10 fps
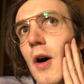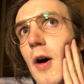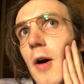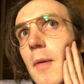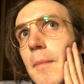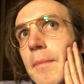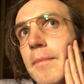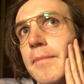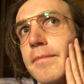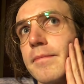um,
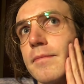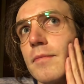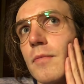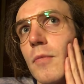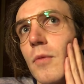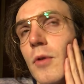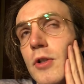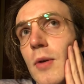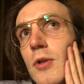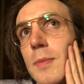
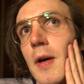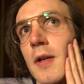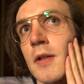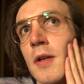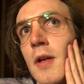which i respect